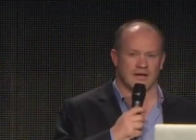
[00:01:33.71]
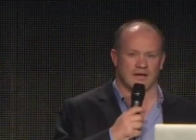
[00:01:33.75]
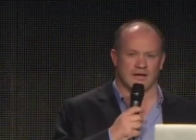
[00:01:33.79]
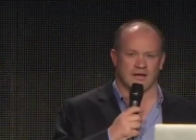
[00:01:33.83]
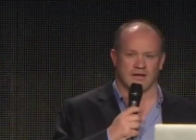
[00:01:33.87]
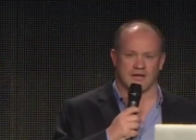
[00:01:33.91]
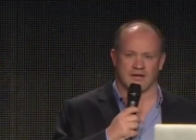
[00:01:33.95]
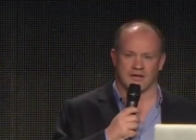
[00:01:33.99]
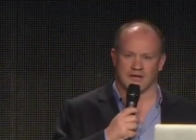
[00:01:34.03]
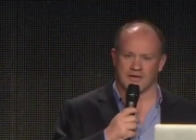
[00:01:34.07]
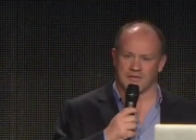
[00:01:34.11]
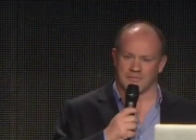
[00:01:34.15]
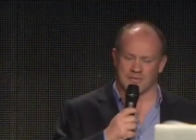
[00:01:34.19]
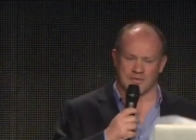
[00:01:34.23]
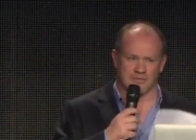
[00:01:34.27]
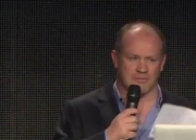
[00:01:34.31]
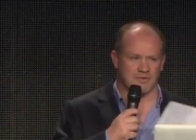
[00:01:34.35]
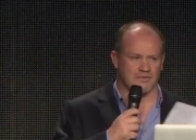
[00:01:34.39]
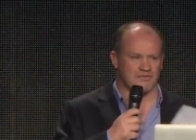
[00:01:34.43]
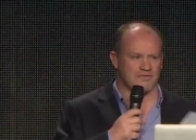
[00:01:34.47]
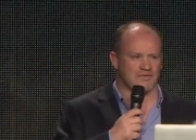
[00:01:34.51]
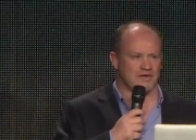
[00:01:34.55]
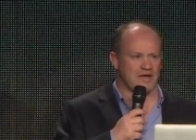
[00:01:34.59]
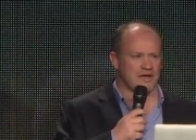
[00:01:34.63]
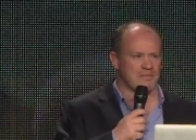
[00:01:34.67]
Uh, you could be
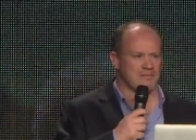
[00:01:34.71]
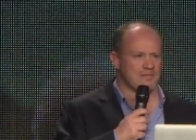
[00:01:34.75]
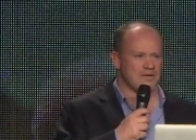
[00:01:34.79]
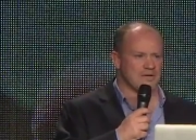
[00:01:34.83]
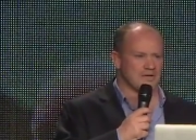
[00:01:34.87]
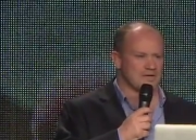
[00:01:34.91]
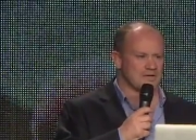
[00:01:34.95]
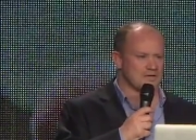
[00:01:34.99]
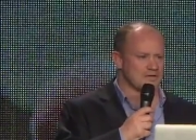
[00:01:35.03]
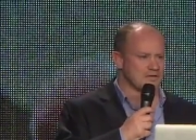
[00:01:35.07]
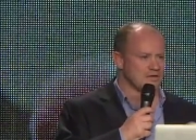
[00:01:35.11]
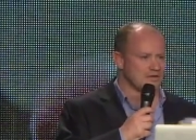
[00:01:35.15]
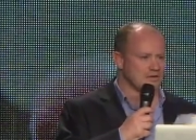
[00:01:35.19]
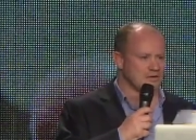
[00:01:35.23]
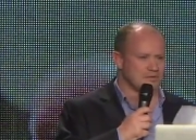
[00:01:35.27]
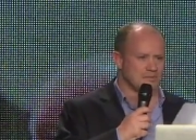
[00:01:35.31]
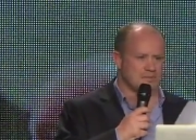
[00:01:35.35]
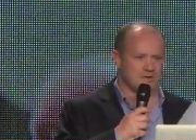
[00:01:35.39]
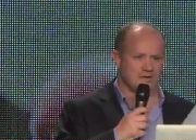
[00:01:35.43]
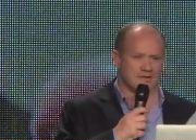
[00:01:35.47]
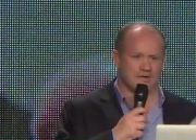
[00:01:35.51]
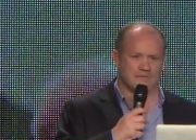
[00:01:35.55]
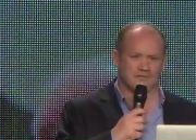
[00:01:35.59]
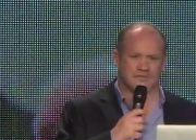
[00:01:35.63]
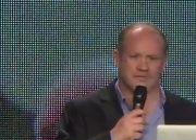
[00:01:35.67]
with families, you could
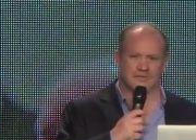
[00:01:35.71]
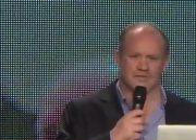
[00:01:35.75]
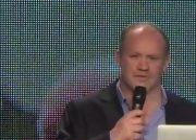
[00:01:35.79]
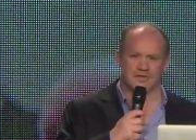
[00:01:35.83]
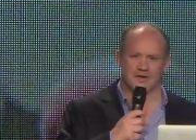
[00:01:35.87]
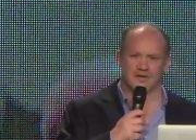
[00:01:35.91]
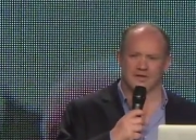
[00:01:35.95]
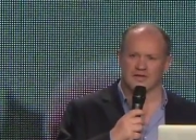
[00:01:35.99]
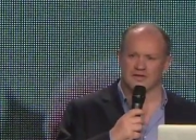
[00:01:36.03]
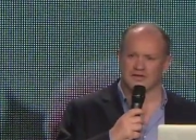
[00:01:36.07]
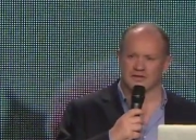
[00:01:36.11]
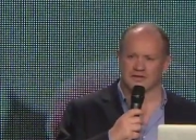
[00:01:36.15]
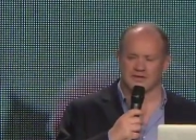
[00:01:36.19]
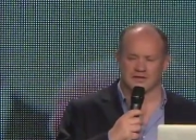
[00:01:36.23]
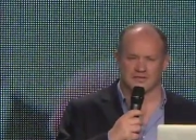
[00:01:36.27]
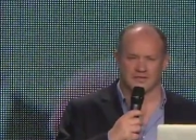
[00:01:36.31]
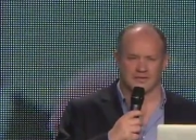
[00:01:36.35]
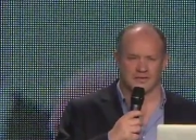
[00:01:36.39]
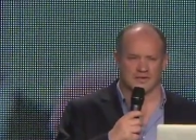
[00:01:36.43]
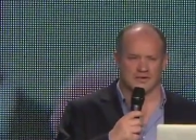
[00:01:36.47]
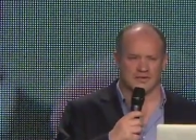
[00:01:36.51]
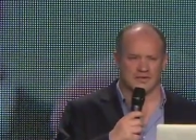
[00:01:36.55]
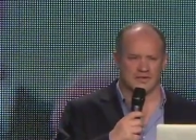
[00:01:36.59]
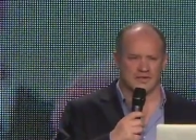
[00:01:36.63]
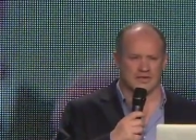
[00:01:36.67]
be doing all sorts of
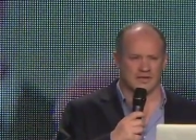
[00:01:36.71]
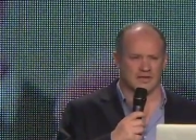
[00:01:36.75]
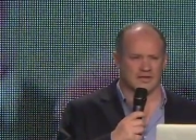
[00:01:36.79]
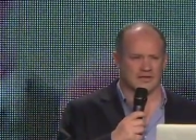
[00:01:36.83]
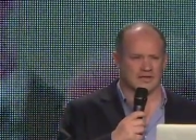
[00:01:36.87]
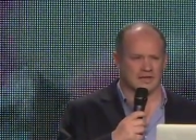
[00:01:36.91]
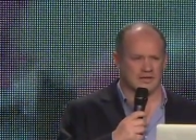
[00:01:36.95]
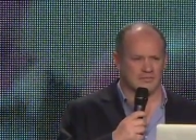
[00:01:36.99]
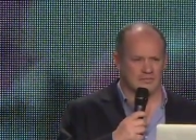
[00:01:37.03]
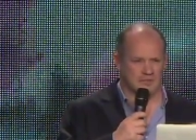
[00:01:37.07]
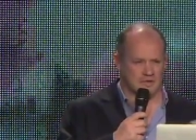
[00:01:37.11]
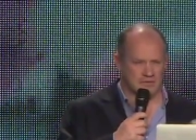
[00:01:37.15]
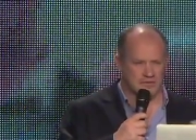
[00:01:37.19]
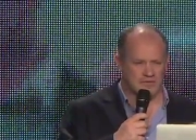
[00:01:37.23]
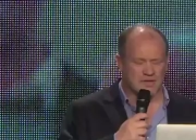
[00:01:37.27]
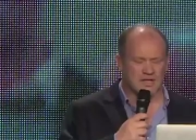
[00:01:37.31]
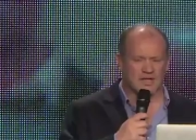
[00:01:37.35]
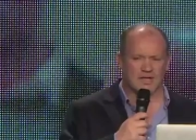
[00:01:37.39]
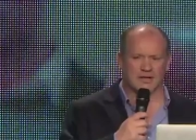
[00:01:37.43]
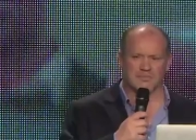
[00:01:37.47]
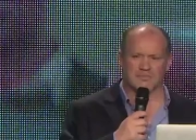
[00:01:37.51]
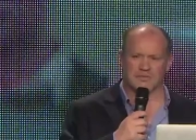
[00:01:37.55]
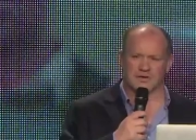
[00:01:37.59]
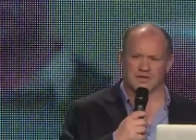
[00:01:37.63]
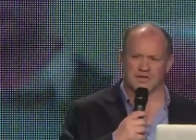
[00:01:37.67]
other things, and we
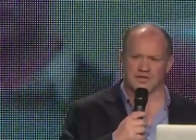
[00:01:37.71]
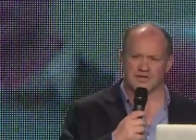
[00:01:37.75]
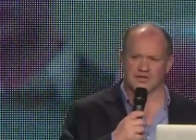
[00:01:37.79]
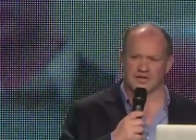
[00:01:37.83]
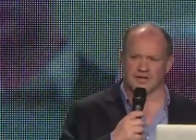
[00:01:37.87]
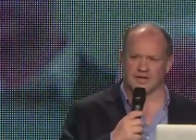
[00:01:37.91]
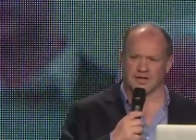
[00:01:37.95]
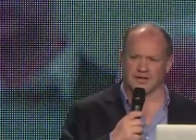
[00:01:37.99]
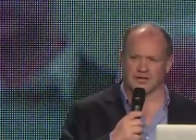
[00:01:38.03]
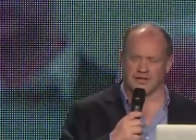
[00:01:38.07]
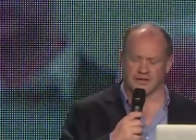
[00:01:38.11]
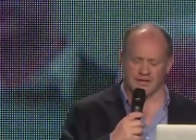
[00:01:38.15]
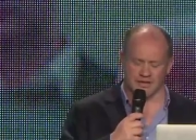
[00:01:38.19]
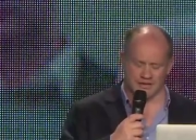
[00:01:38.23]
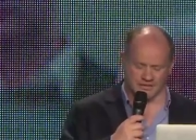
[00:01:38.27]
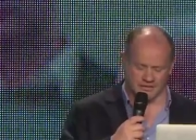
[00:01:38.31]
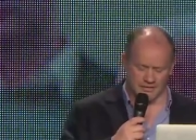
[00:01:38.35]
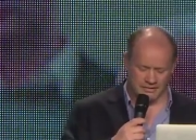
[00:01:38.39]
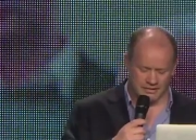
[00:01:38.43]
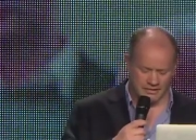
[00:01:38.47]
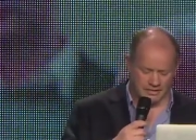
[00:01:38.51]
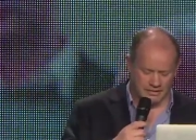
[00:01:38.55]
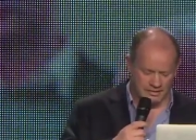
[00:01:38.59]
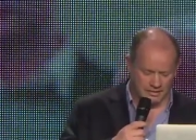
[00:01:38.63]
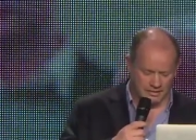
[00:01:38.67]
really appreciate that.